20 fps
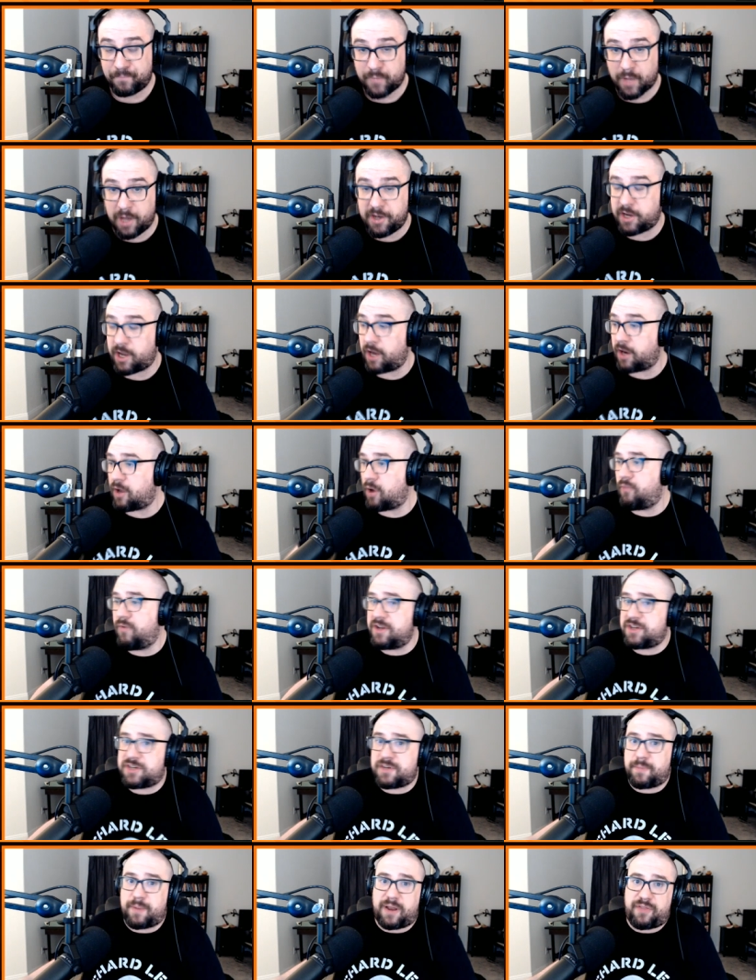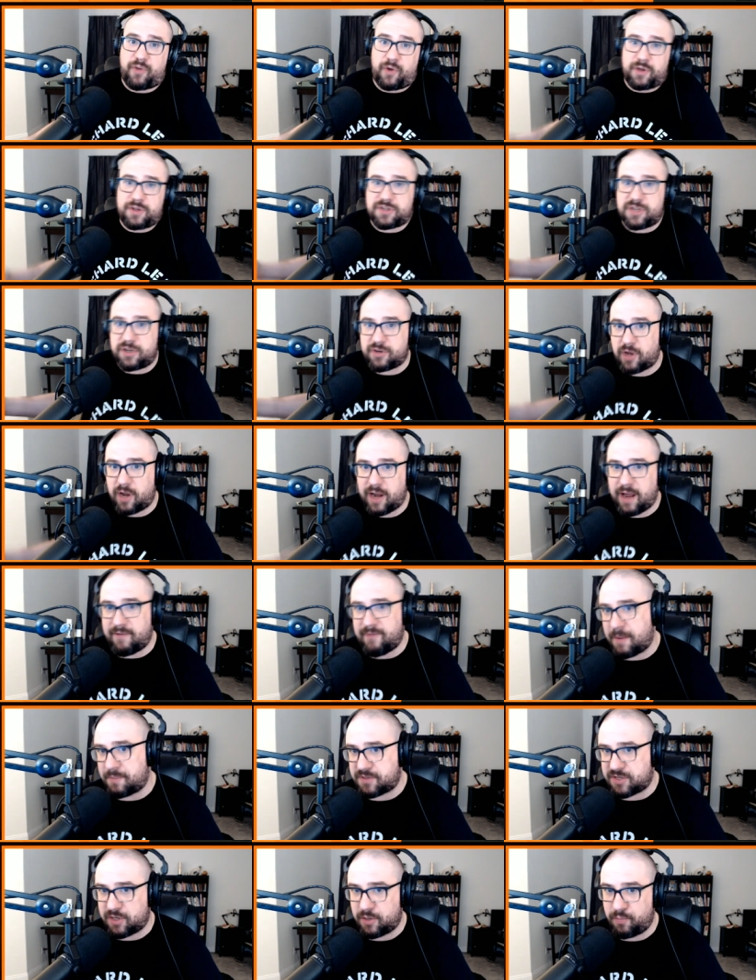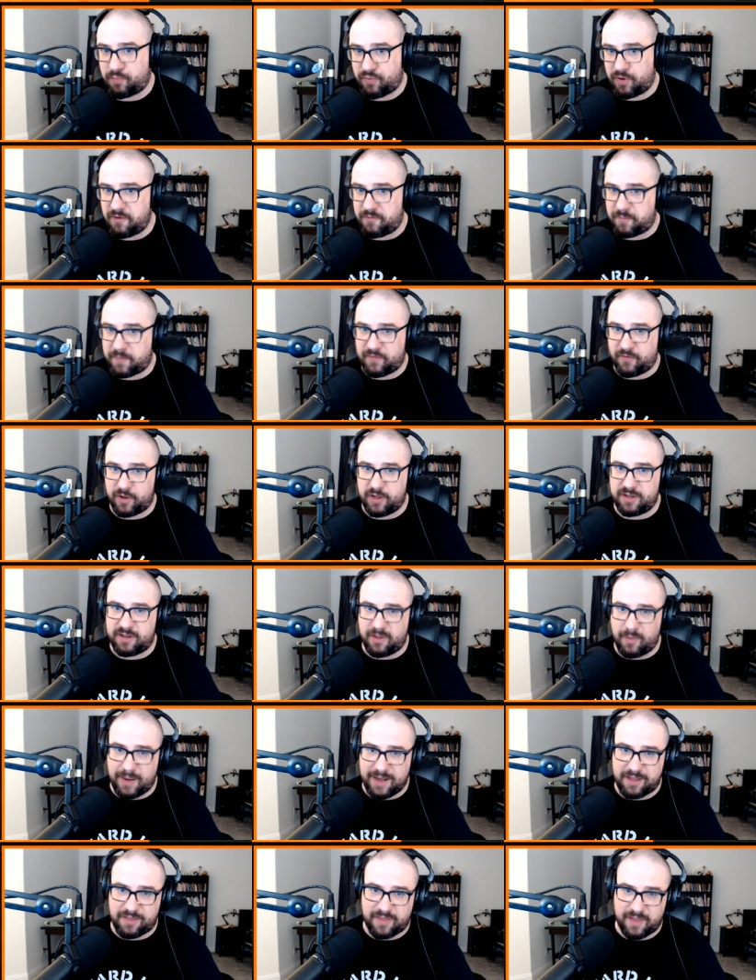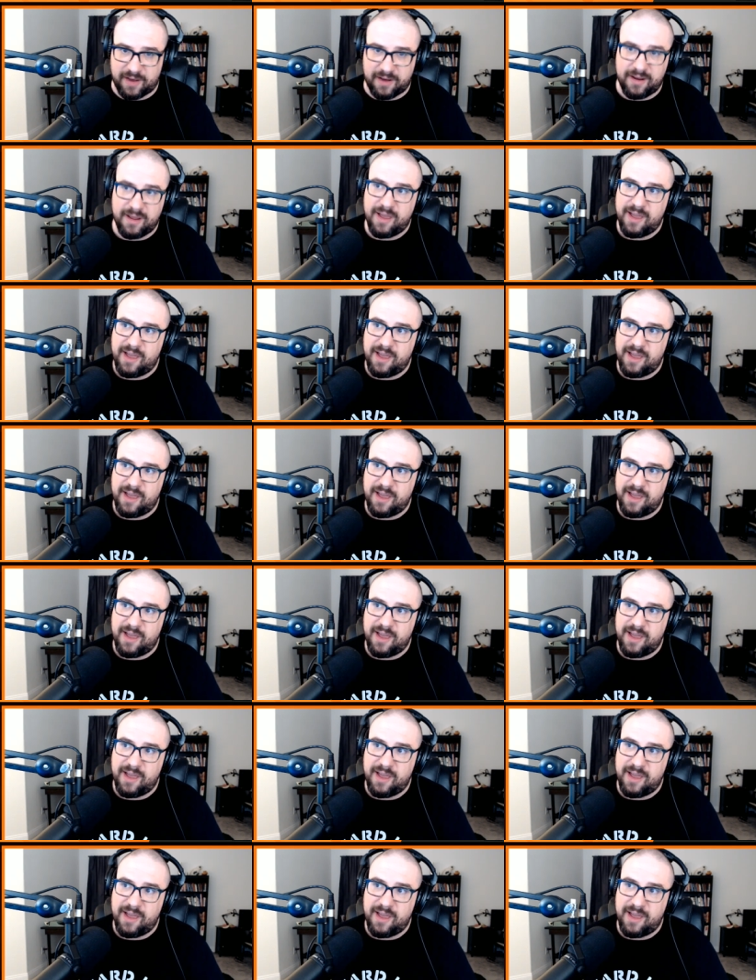And you're going to go, Richard, but I thought you said you're going to have absolute proof before you do anything.